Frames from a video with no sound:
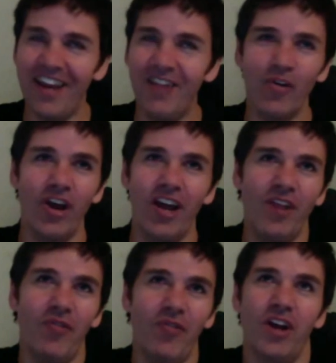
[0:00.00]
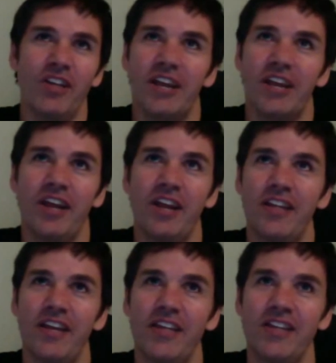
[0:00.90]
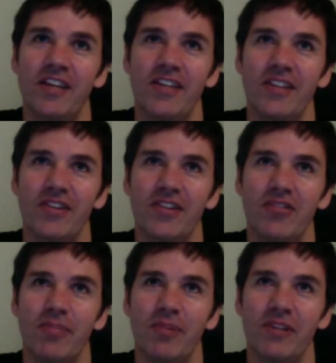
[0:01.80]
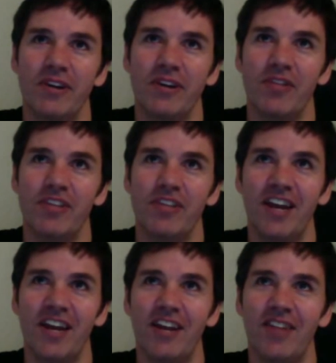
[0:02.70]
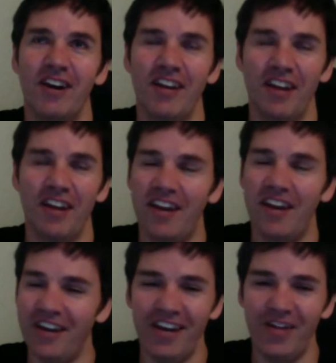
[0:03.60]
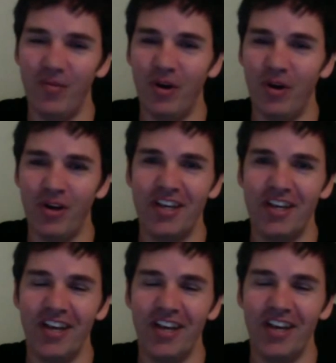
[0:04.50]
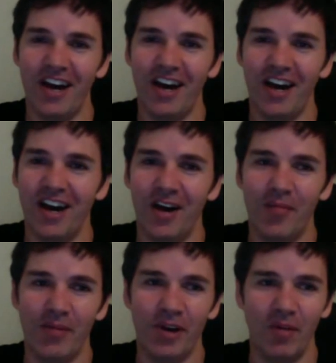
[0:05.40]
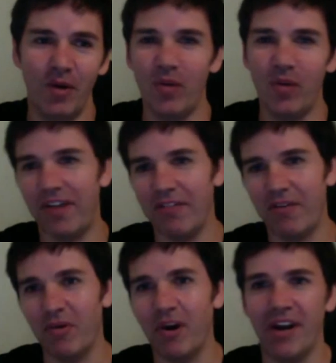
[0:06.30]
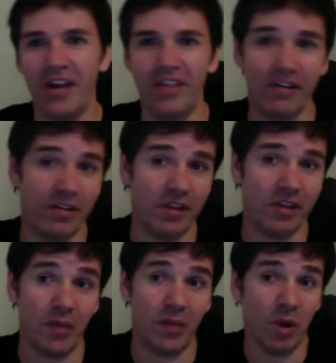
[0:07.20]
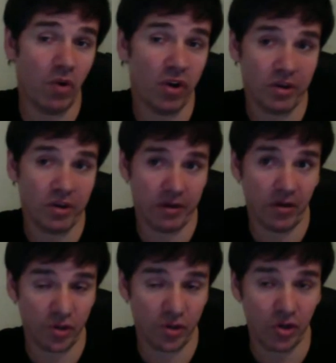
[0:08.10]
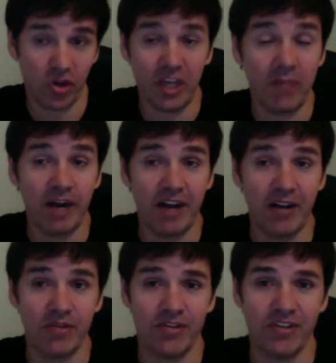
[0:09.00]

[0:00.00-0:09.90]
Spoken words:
It works, and it's like the script itself, the standard email. Yeah, it works, but it won't work on everyone, and it won't work on certain emails.